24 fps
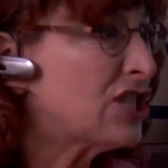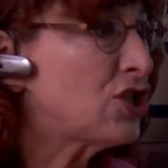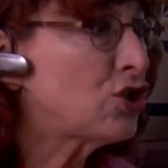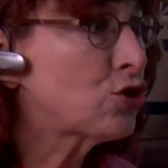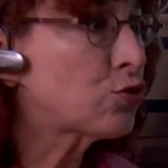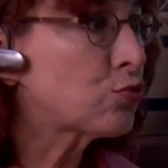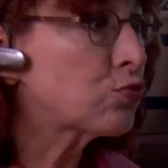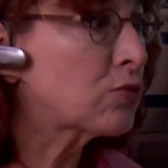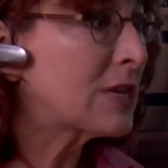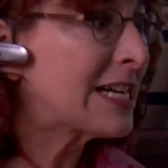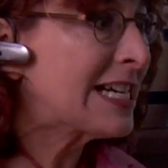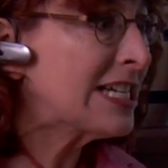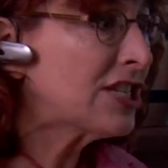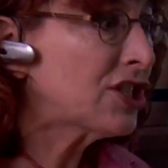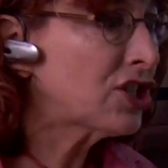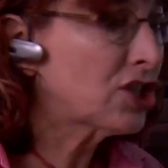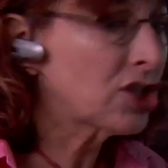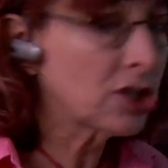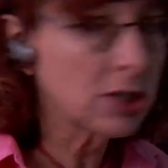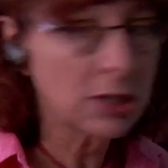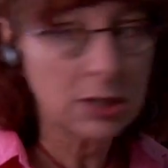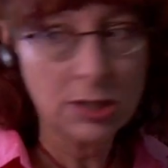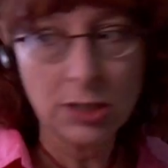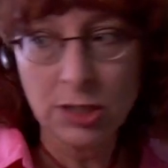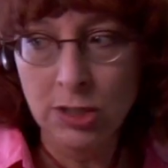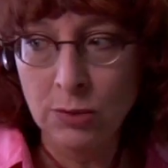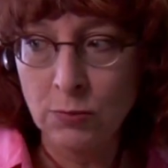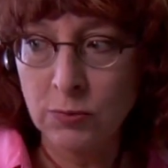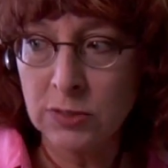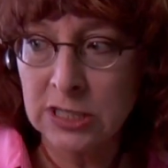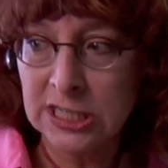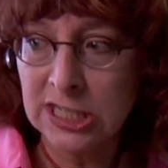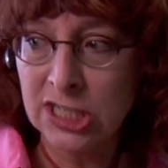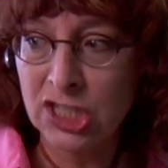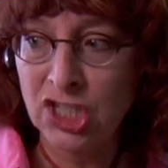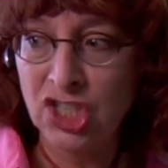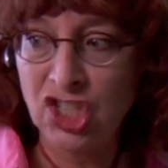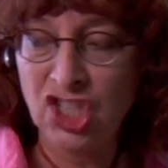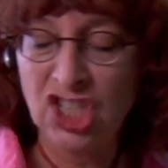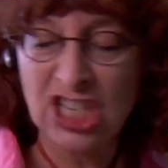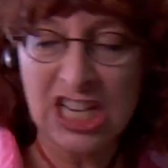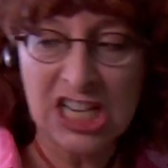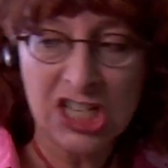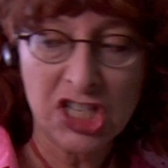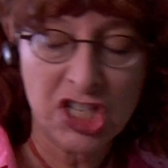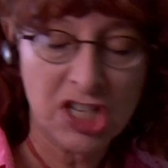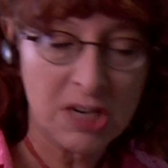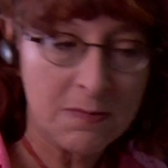her my address? You are
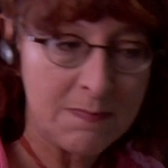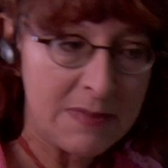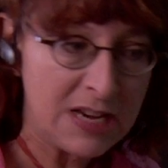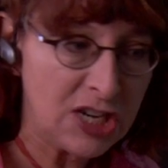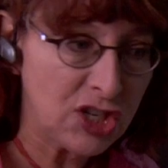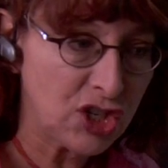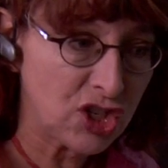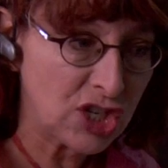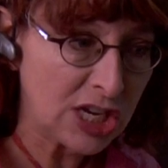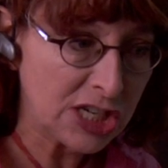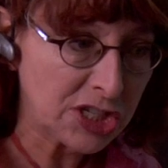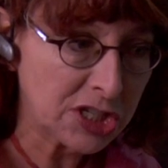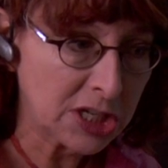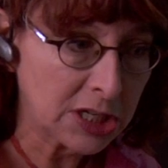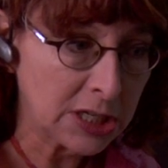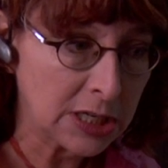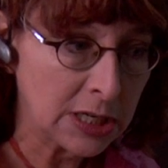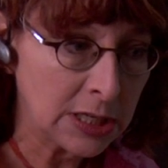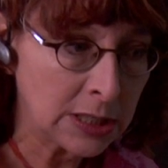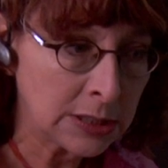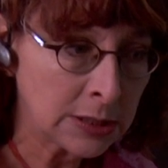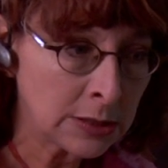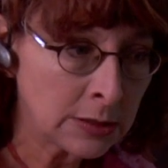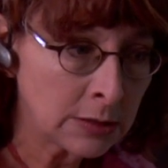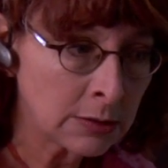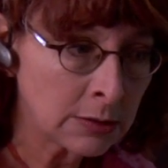dead to me, Jessica.